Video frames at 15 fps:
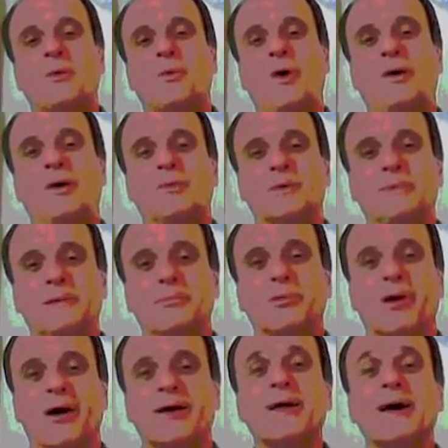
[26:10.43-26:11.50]
What will be
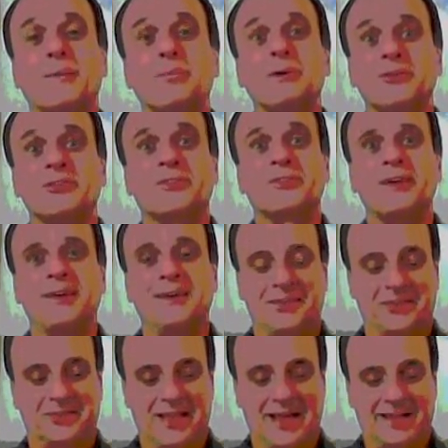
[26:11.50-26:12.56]
brought up
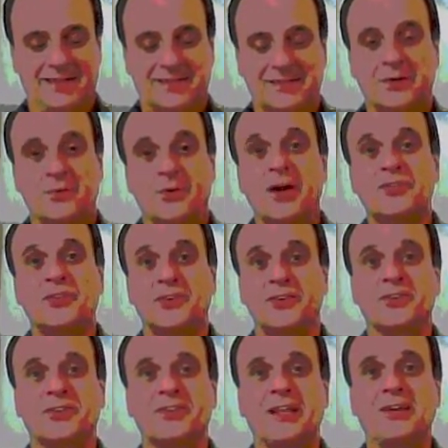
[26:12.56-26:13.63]
is that Russia
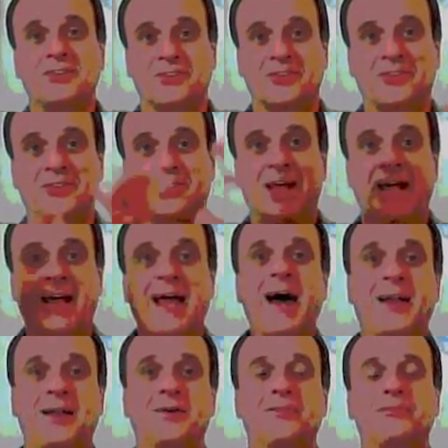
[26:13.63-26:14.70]
just needs to stay
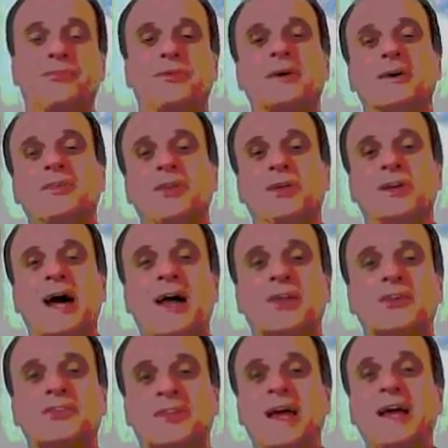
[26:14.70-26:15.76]
out of the
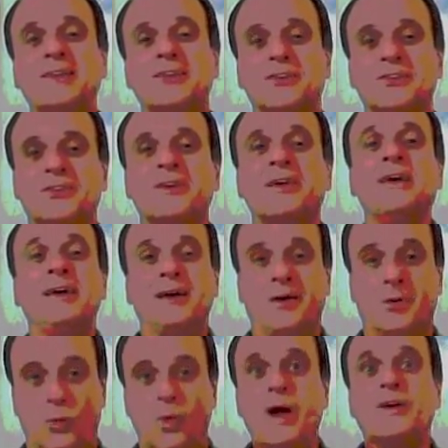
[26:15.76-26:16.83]
United States's
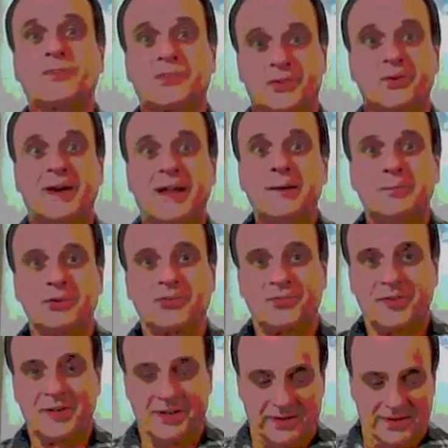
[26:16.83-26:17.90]
Western
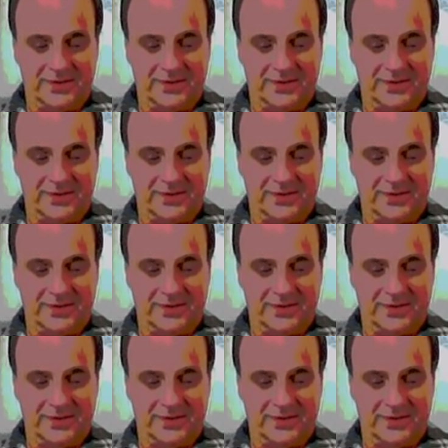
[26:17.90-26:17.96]
Hemisphere.